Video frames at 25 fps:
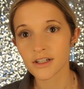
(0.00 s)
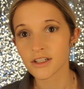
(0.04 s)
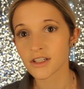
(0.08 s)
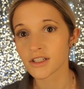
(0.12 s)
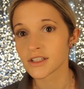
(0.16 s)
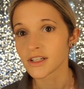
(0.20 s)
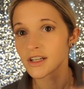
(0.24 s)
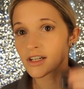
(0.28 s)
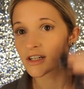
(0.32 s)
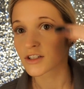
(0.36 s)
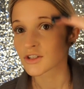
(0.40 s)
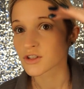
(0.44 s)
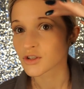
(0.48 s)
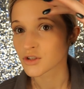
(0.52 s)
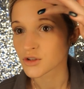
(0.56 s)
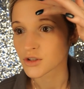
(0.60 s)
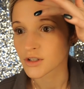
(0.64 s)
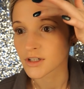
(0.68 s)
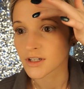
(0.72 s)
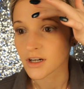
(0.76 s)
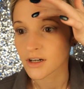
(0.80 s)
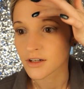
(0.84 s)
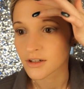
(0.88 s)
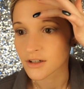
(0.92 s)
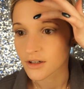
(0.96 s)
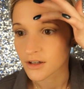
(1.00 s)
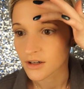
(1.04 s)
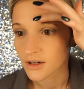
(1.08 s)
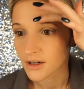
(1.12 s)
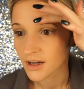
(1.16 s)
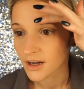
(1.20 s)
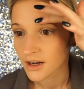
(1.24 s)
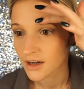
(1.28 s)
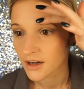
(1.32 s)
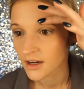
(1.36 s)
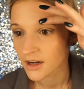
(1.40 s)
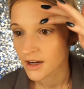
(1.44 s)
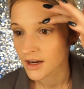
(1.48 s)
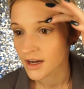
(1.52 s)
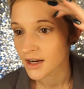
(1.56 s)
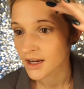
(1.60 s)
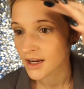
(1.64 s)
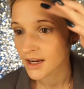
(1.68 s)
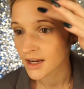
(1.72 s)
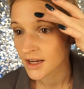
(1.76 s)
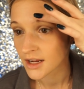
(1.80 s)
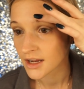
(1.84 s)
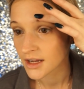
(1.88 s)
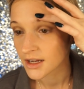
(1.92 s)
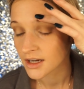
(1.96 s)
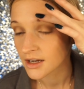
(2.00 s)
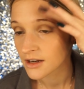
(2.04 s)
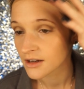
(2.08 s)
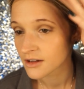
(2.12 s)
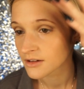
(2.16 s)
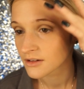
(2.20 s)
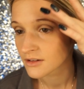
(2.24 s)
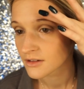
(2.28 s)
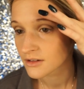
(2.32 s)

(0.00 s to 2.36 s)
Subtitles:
to just get it straight on your head.